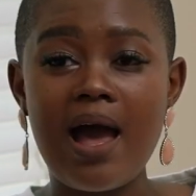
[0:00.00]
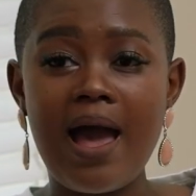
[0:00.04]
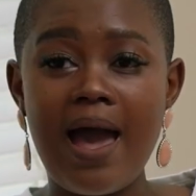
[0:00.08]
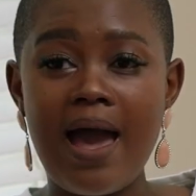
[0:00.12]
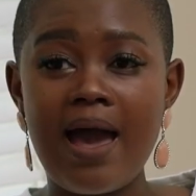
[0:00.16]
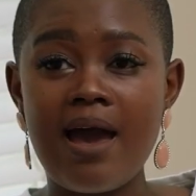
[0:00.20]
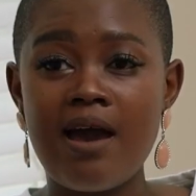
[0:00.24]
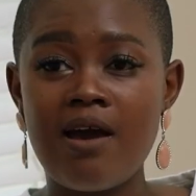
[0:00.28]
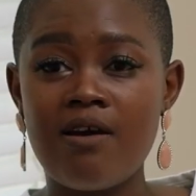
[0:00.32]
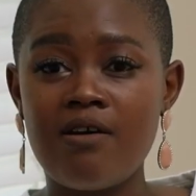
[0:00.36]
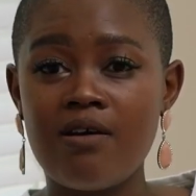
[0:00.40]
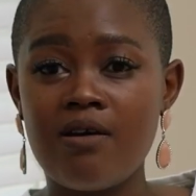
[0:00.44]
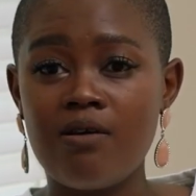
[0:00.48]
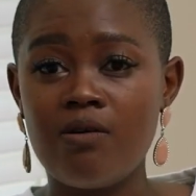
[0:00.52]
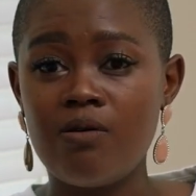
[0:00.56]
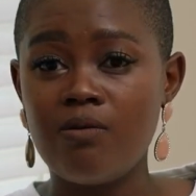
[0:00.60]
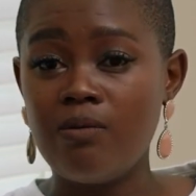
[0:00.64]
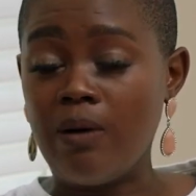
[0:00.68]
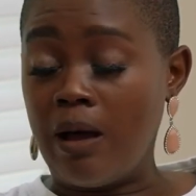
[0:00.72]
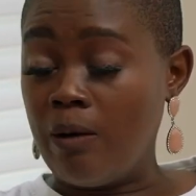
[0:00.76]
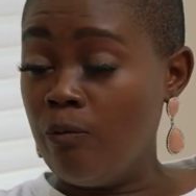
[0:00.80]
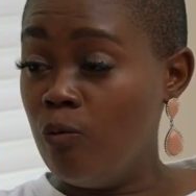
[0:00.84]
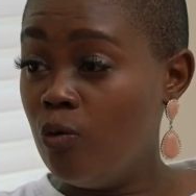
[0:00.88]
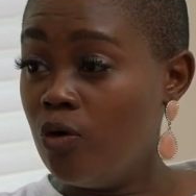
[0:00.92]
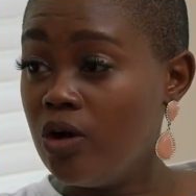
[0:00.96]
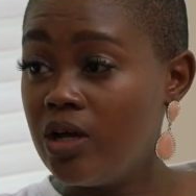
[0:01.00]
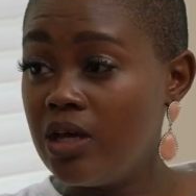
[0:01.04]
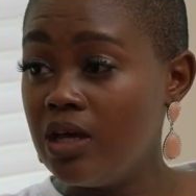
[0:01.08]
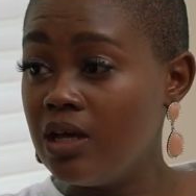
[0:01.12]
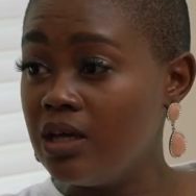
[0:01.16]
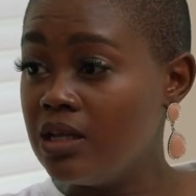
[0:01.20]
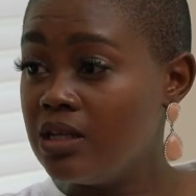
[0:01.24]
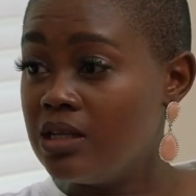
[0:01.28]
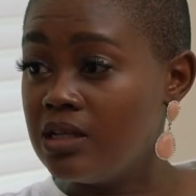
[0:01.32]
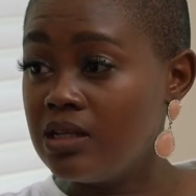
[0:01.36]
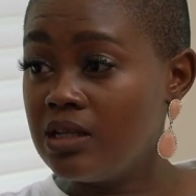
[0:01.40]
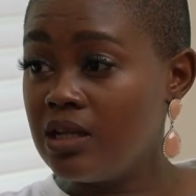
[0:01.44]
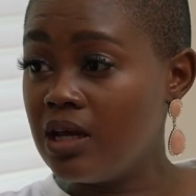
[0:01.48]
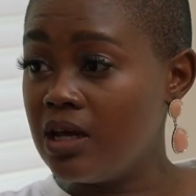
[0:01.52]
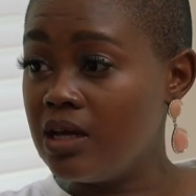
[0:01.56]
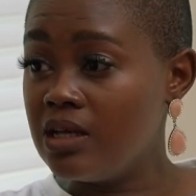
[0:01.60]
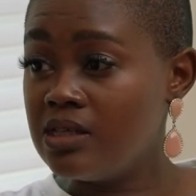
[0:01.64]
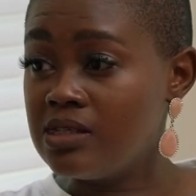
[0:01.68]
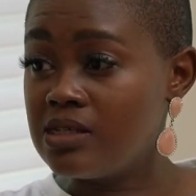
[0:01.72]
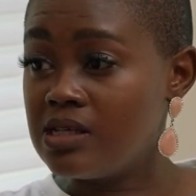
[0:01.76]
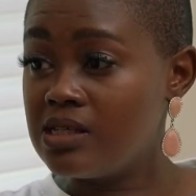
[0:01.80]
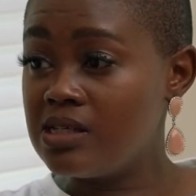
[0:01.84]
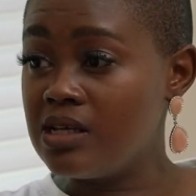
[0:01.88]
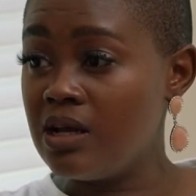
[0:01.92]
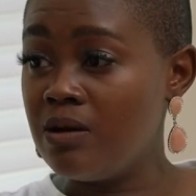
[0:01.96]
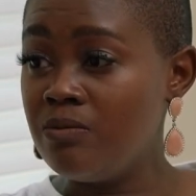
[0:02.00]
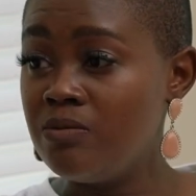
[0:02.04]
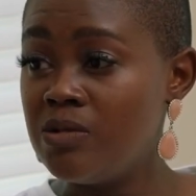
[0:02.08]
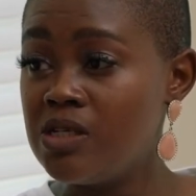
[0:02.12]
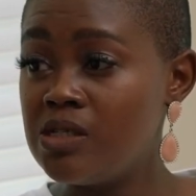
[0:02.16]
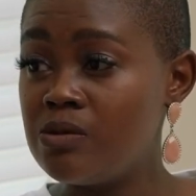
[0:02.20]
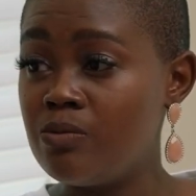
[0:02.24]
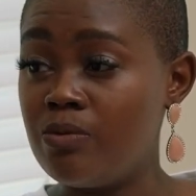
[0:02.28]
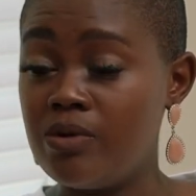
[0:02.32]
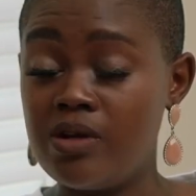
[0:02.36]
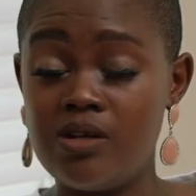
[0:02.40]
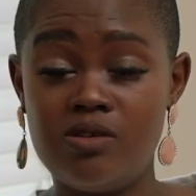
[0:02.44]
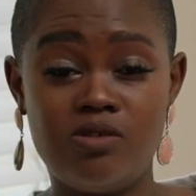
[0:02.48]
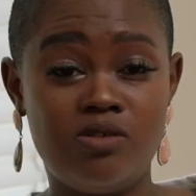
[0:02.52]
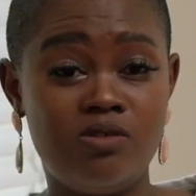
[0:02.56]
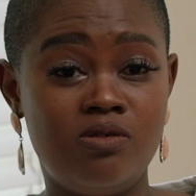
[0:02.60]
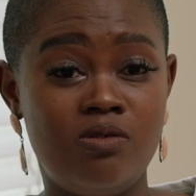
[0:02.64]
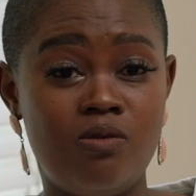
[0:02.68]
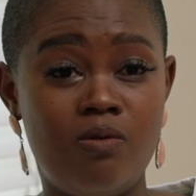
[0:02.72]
I'm working in the entertainment space.